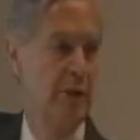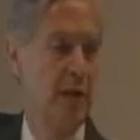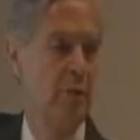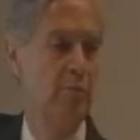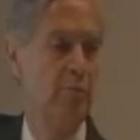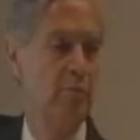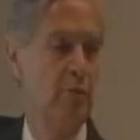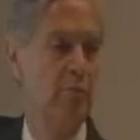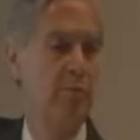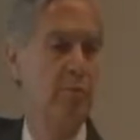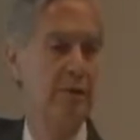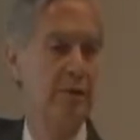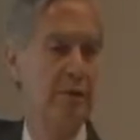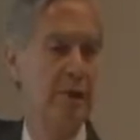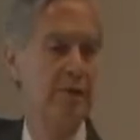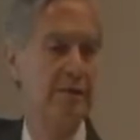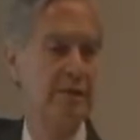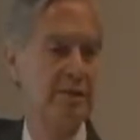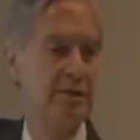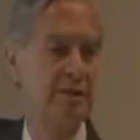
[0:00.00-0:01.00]
And
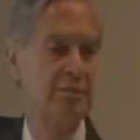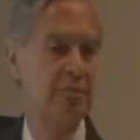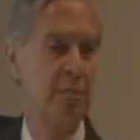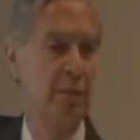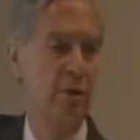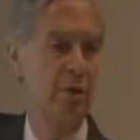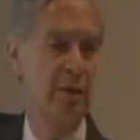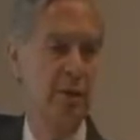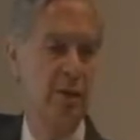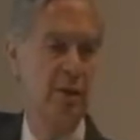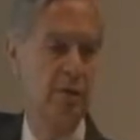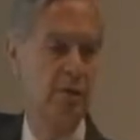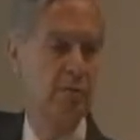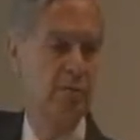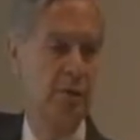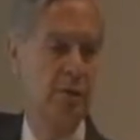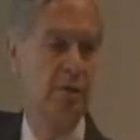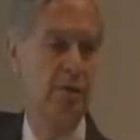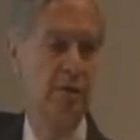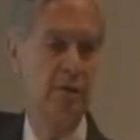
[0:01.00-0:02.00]
Bombardier is exploiting us
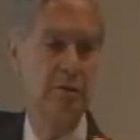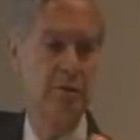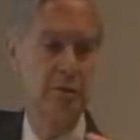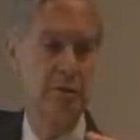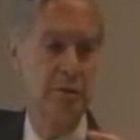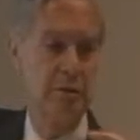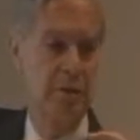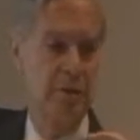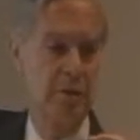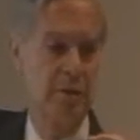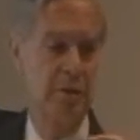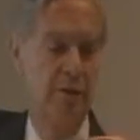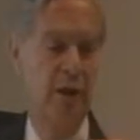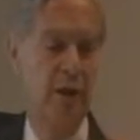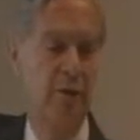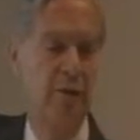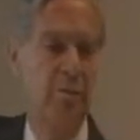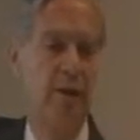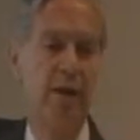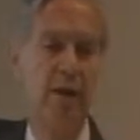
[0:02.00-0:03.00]
because
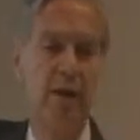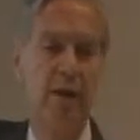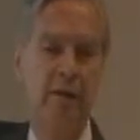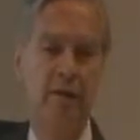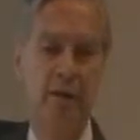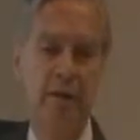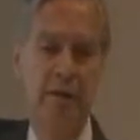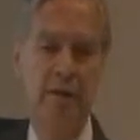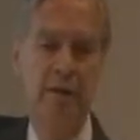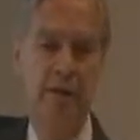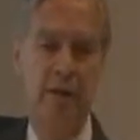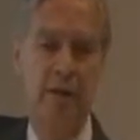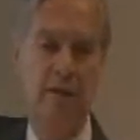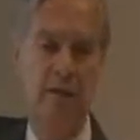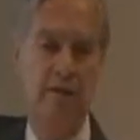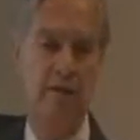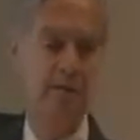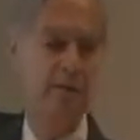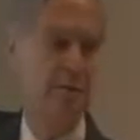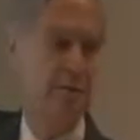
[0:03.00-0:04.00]
they are bringing these
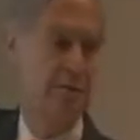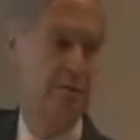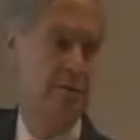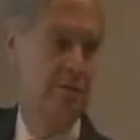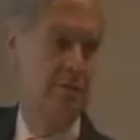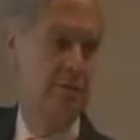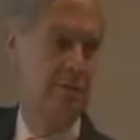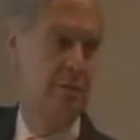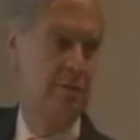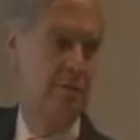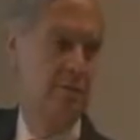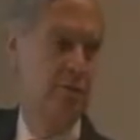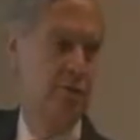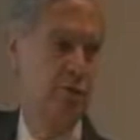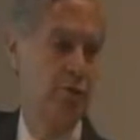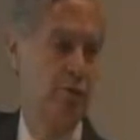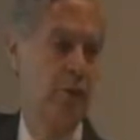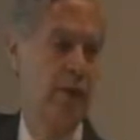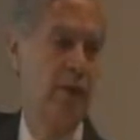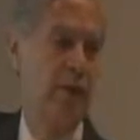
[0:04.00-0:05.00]
things
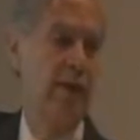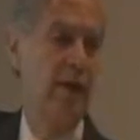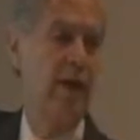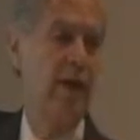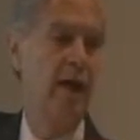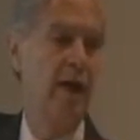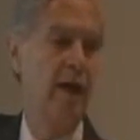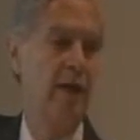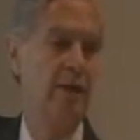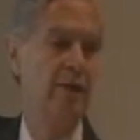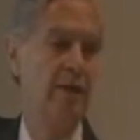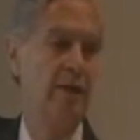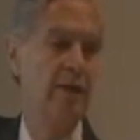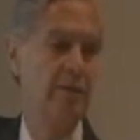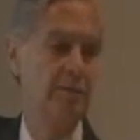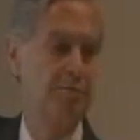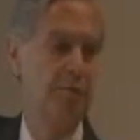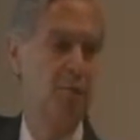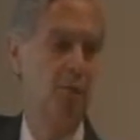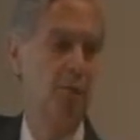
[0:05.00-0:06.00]
so that they can
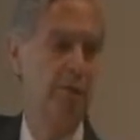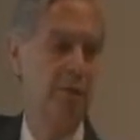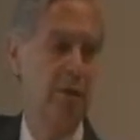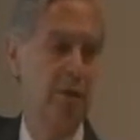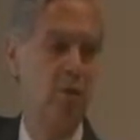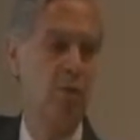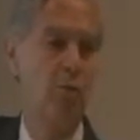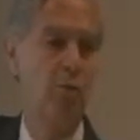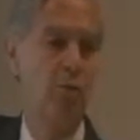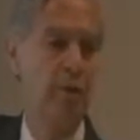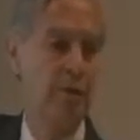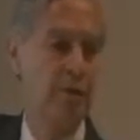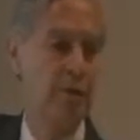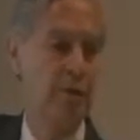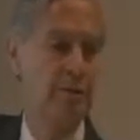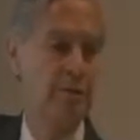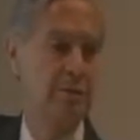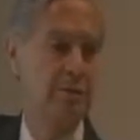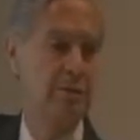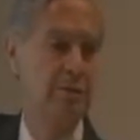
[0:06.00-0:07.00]
exploit our
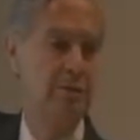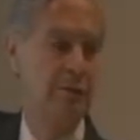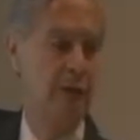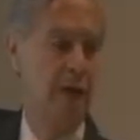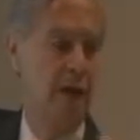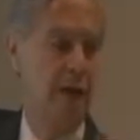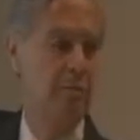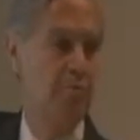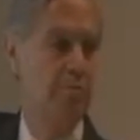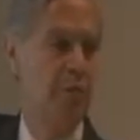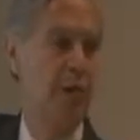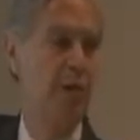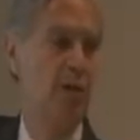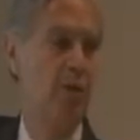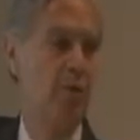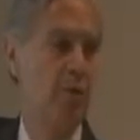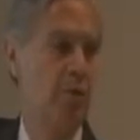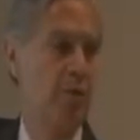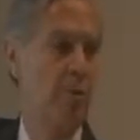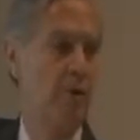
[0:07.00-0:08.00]
workers and pay
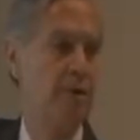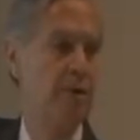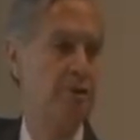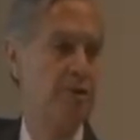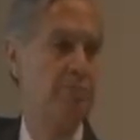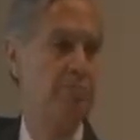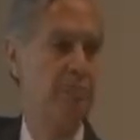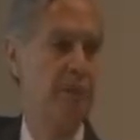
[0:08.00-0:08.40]
lower wages.